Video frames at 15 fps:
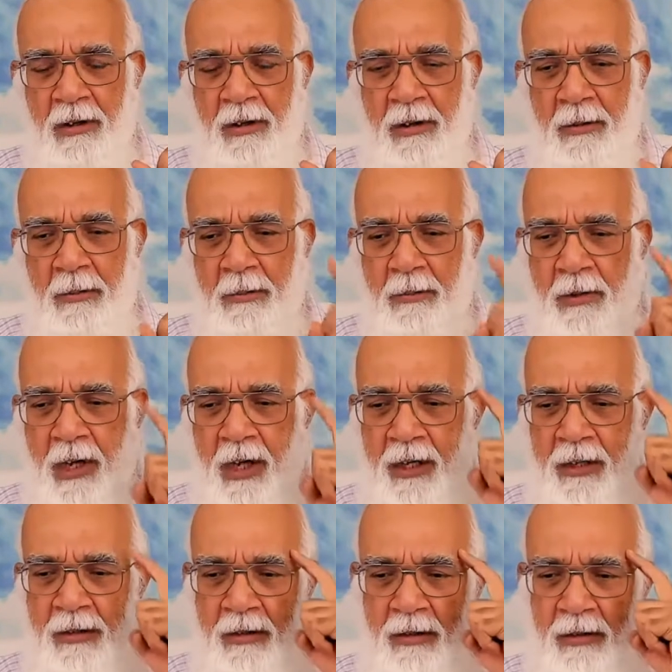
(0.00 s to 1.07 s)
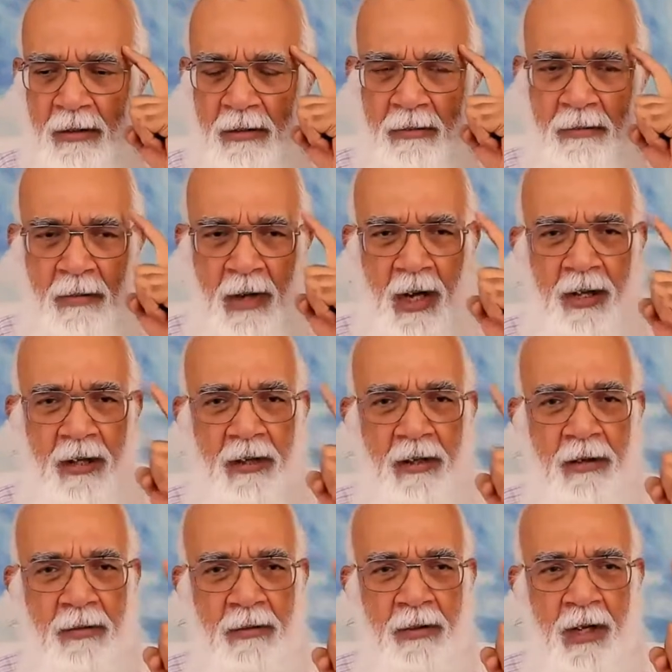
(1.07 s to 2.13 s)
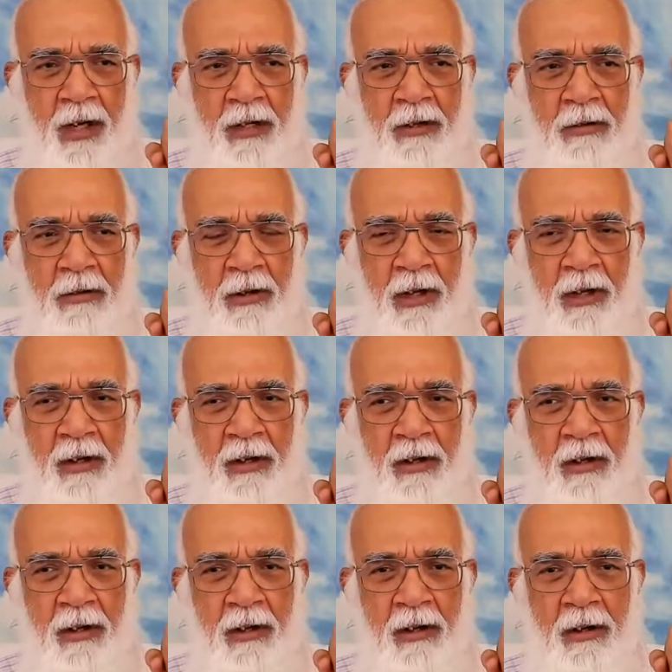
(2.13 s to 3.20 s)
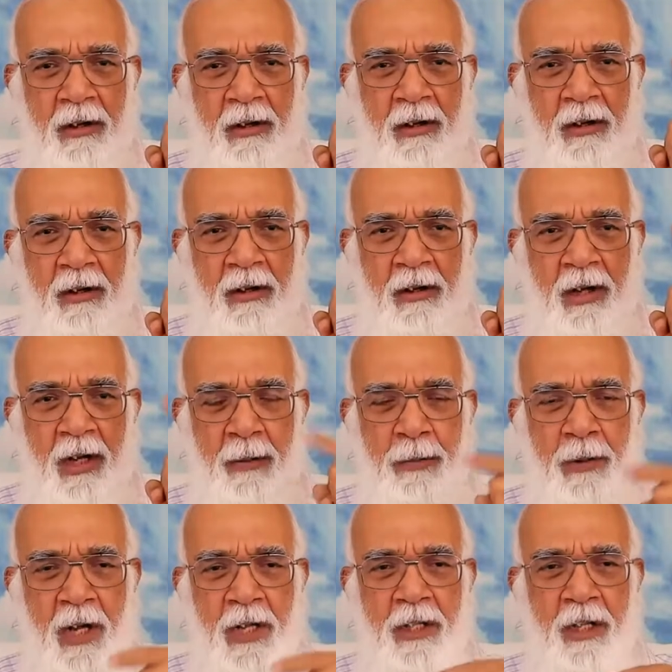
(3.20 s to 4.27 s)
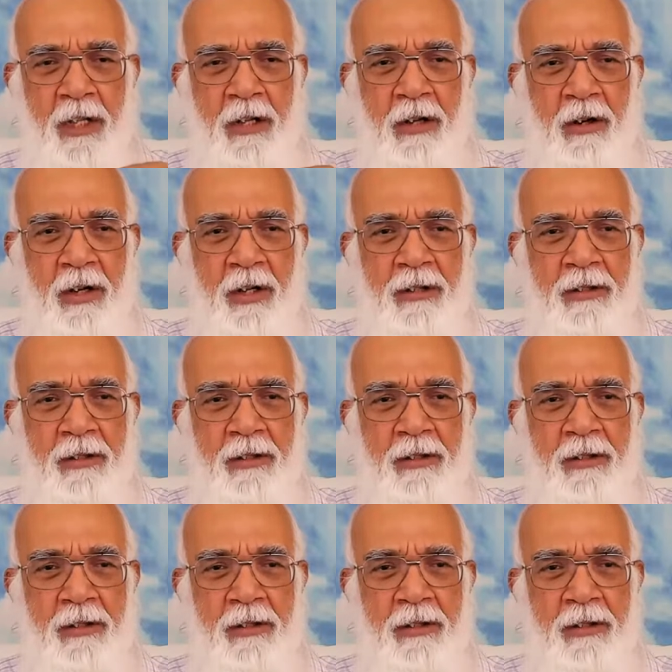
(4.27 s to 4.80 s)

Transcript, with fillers: Mind. Mind, where are you going? Apply that knowledge.